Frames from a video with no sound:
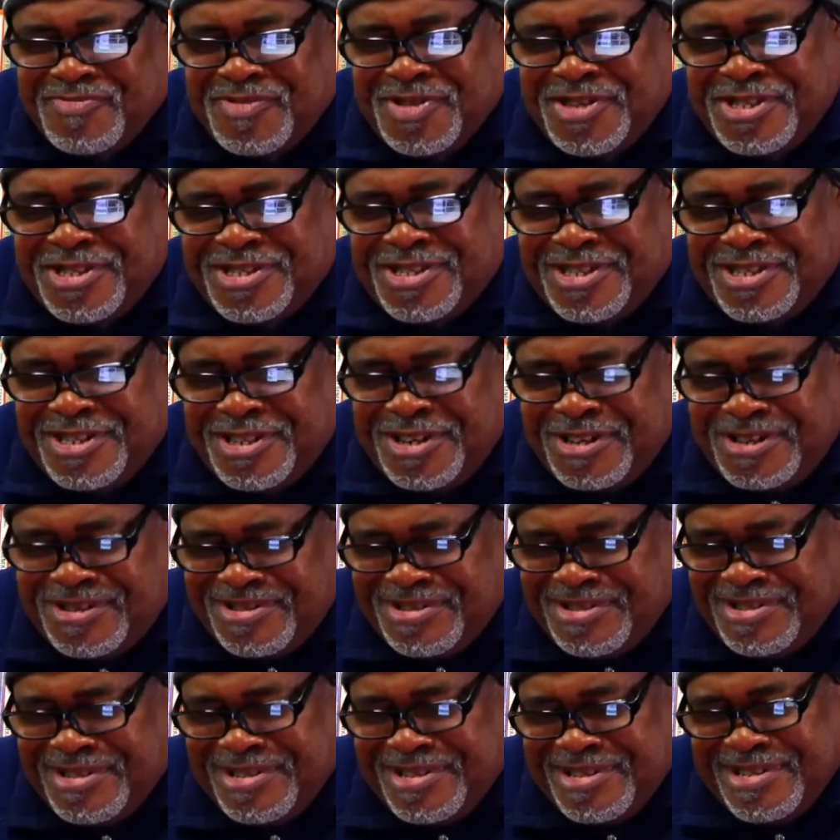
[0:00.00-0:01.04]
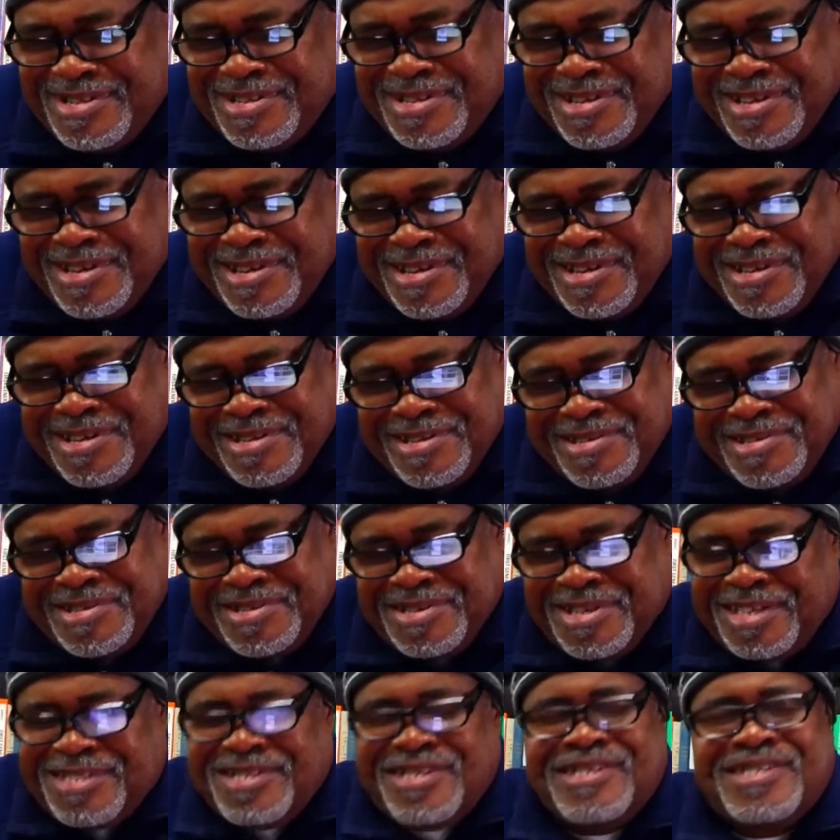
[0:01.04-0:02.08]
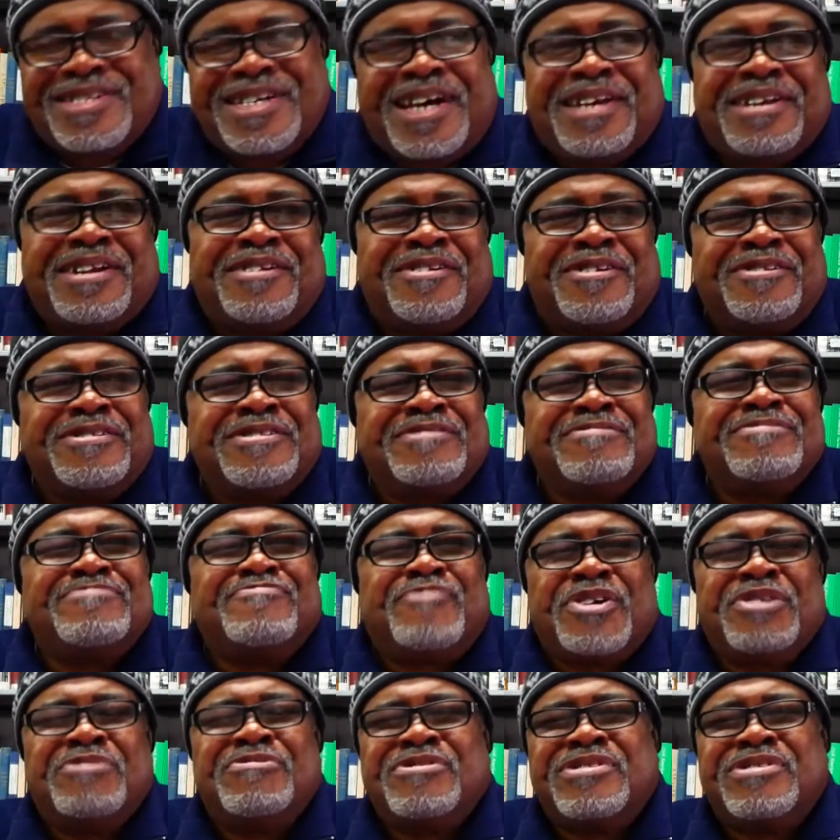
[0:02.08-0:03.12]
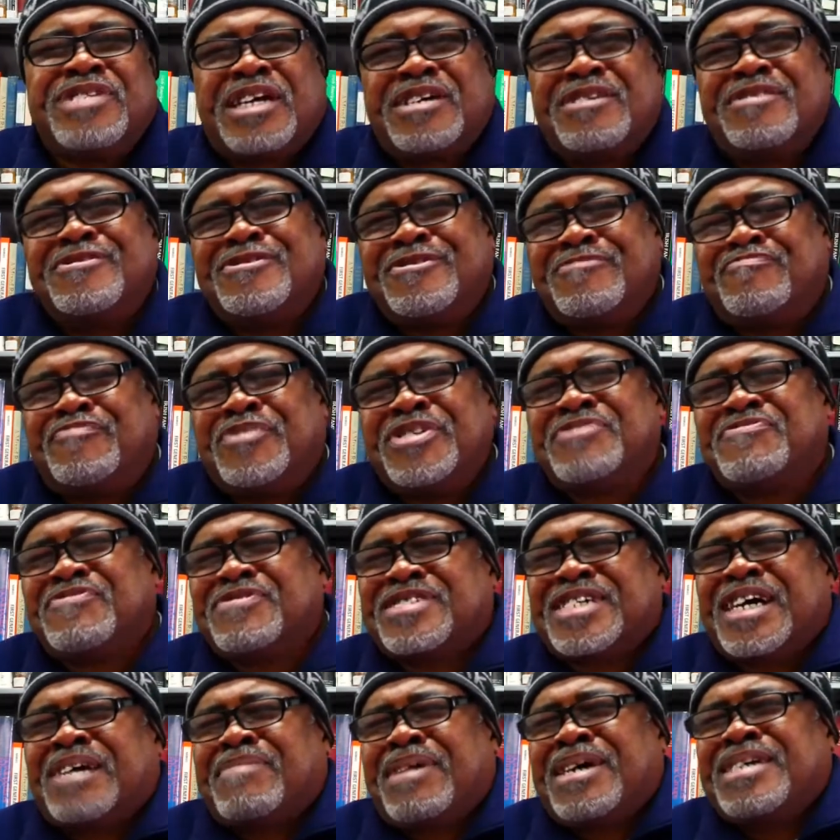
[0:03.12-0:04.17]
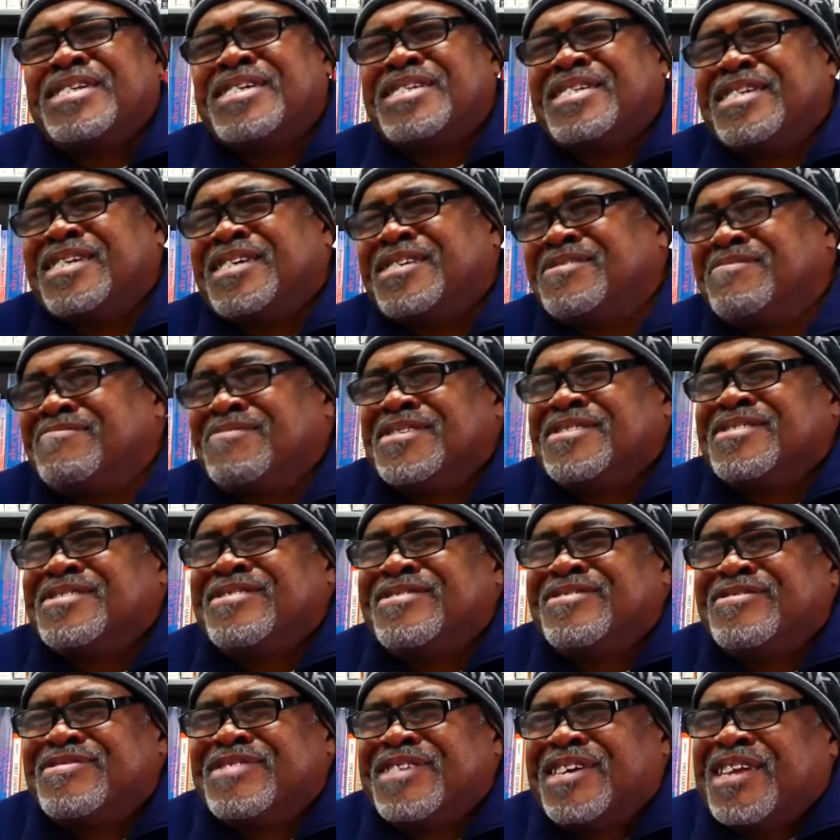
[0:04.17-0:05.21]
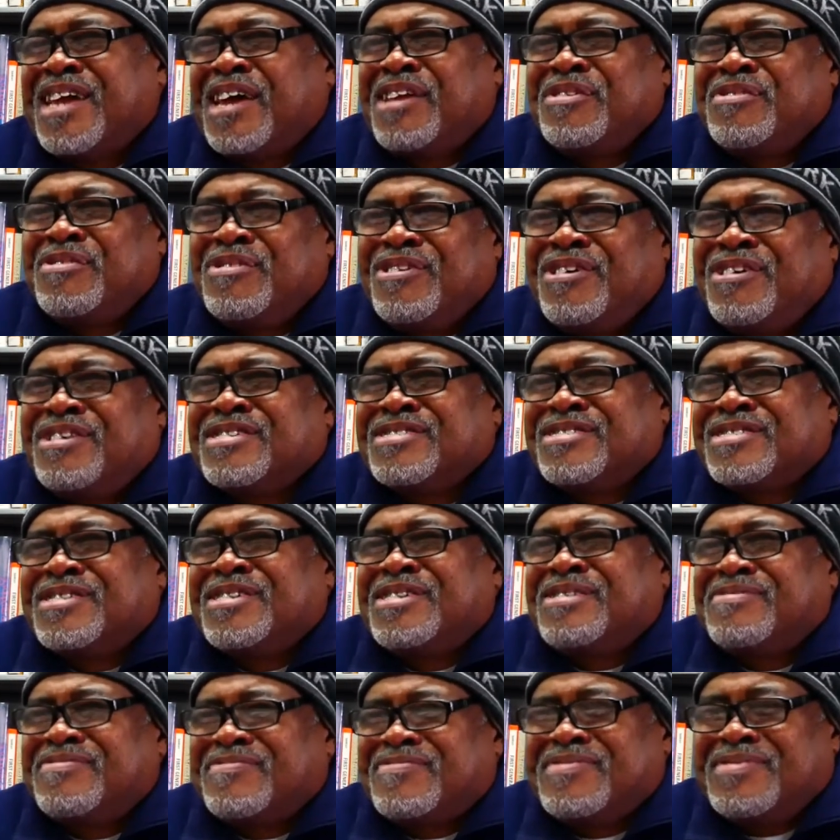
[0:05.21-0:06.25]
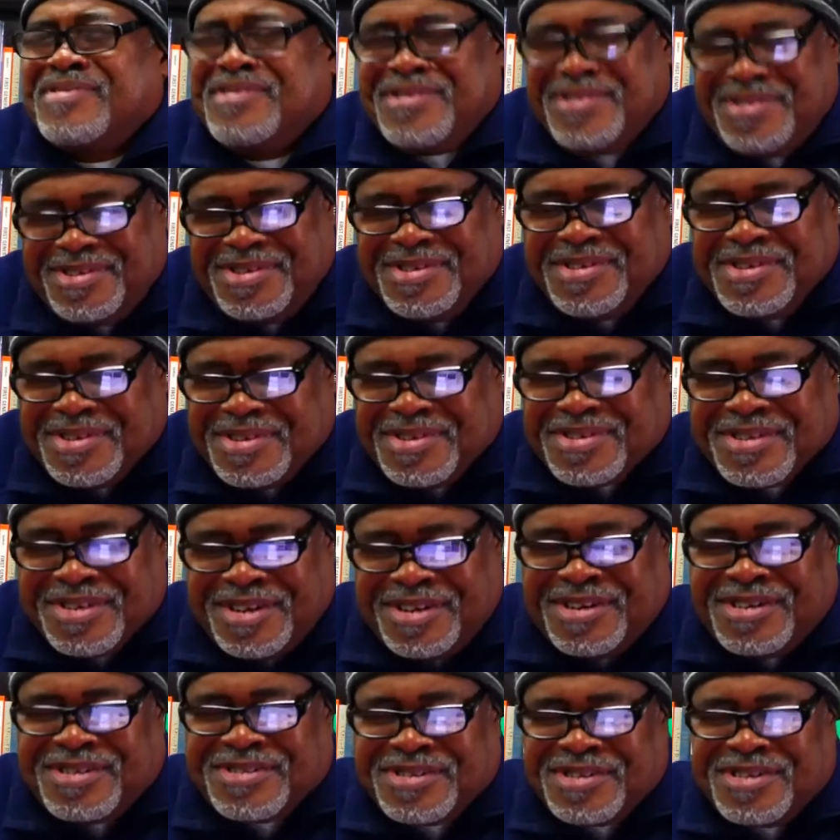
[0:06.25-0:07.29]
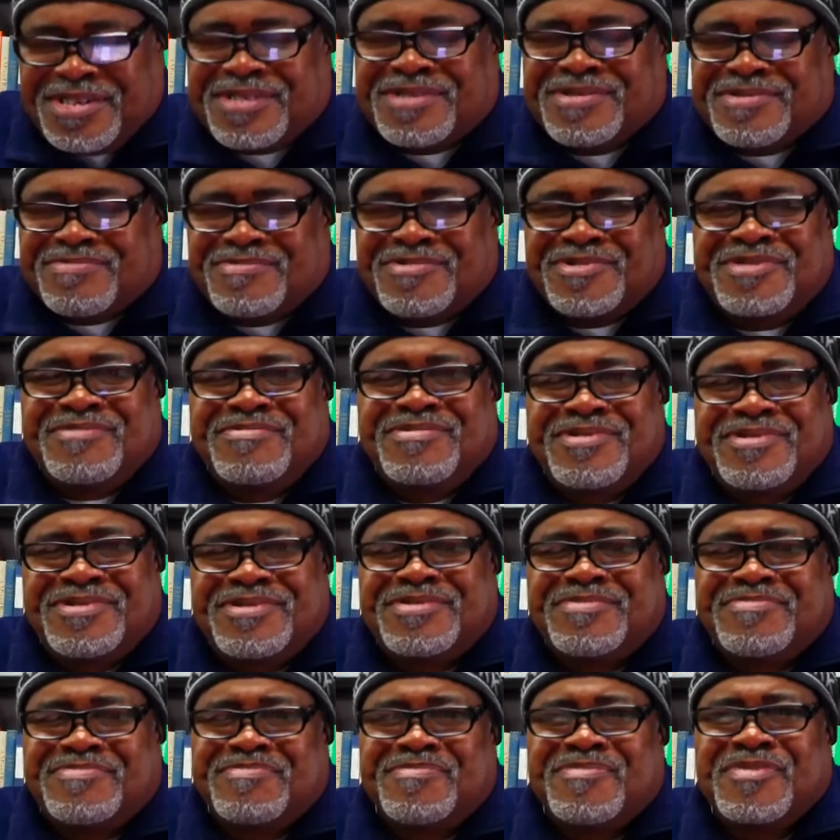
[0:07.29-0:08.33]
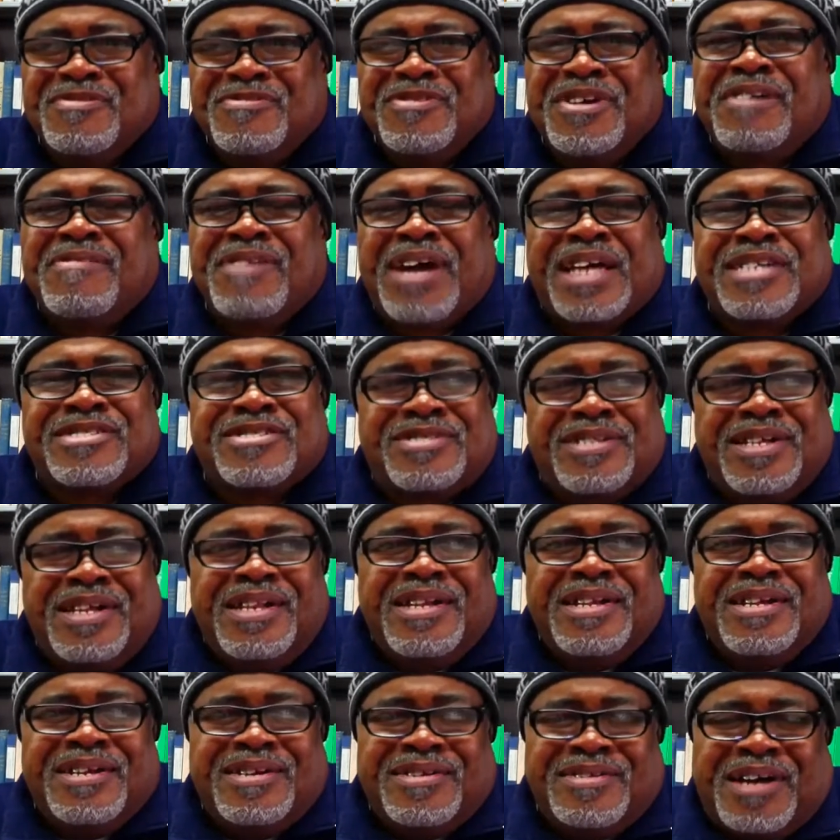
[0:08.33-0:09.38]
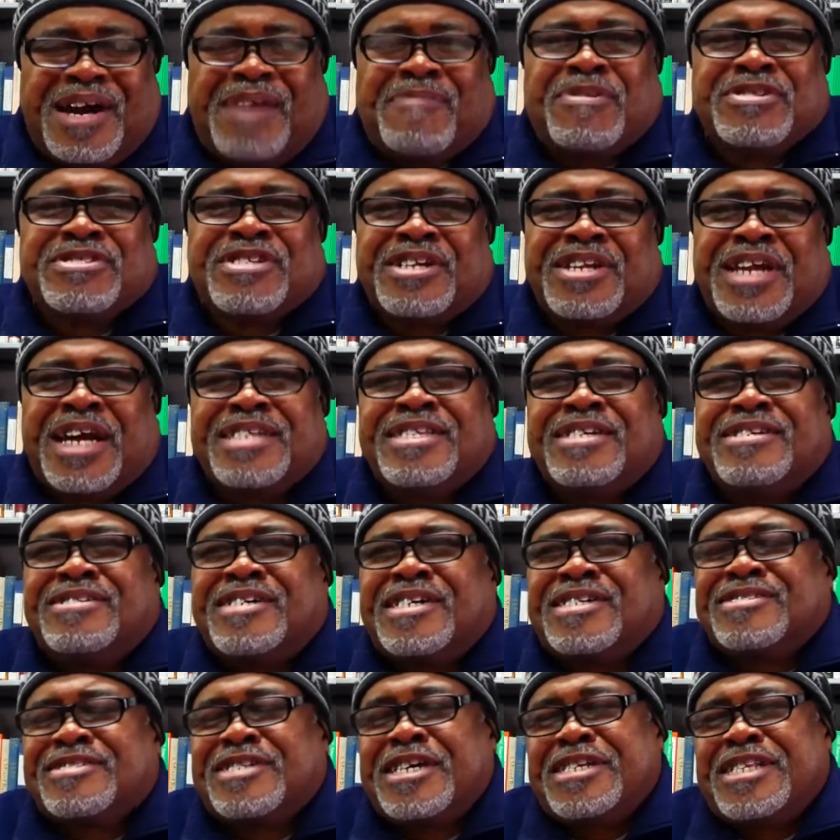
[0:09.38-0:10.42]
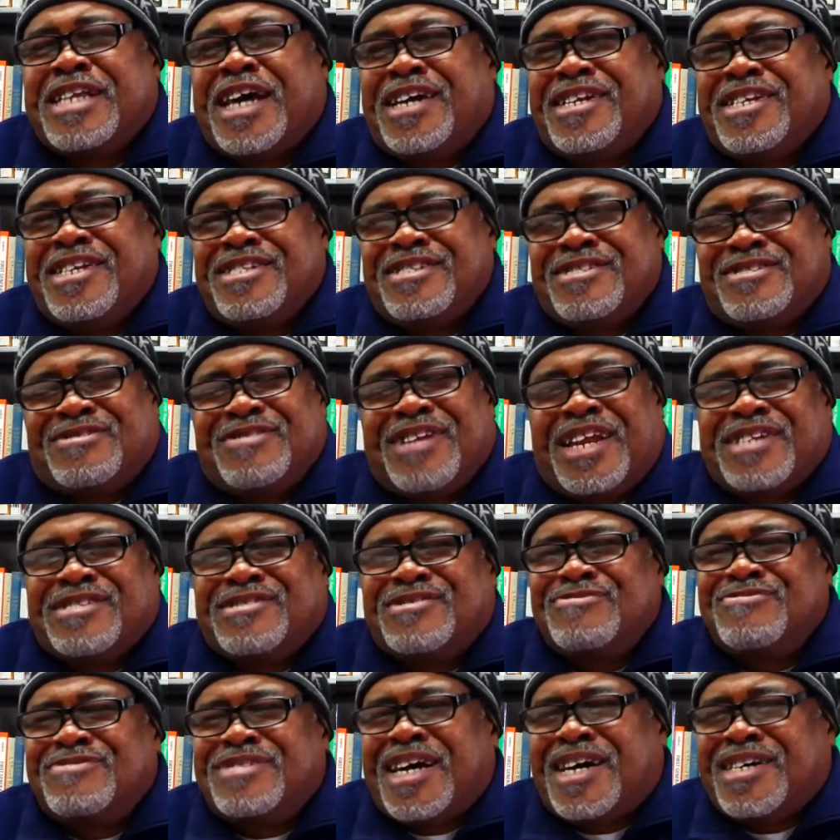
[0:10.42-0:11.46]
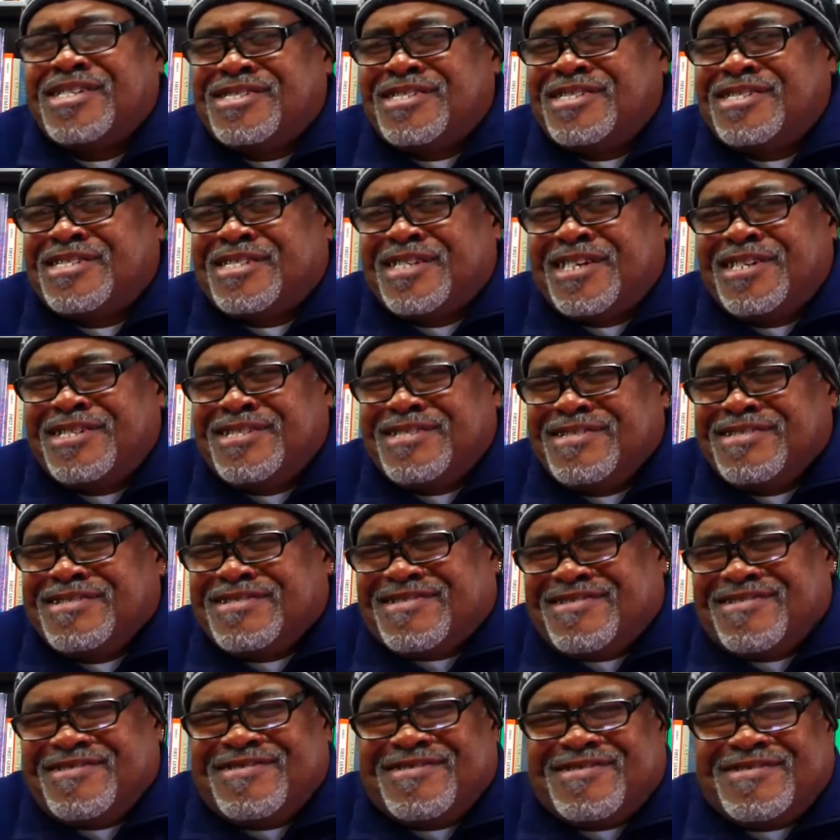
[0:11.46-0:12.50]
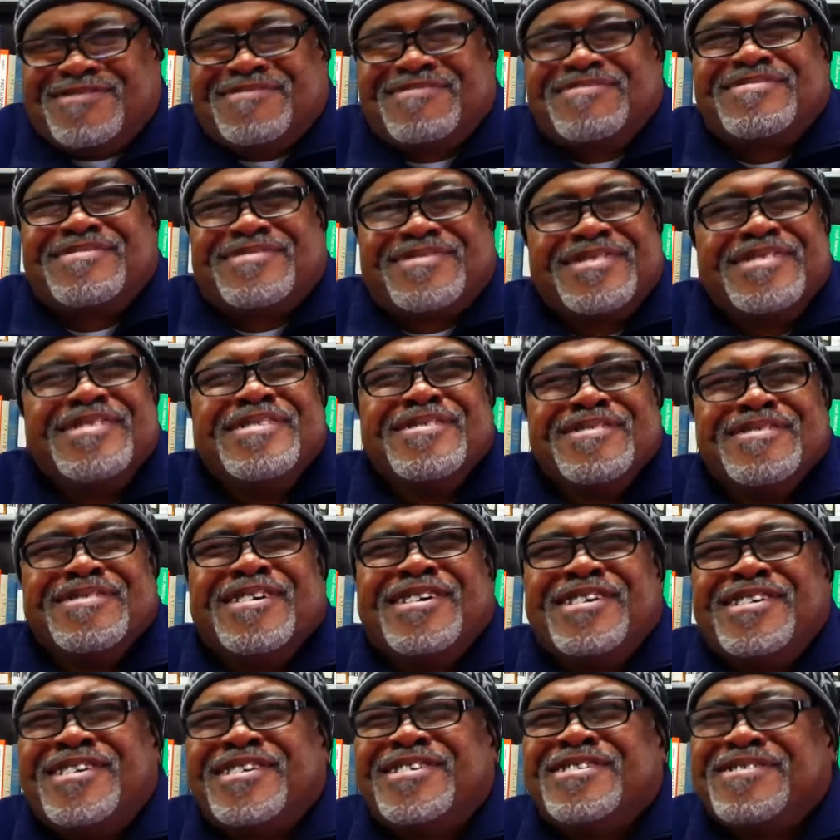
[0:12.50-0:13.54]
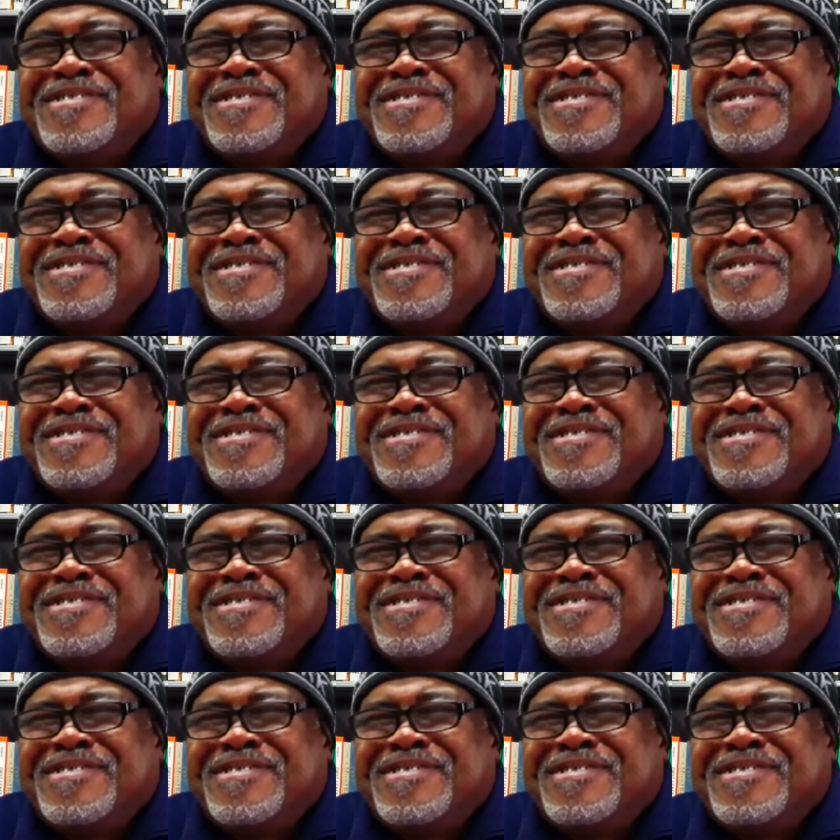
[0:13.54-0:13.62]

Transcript: But it's you know this is trying to learn, but it was like a little peaceful time I needed anyway, you know, to get out of New York and stuff. Yeah, yeah, yeah. It was, well, I, I must have liked it because I stayed down there until like 2010. Oh, yeah. From, oh, yeah.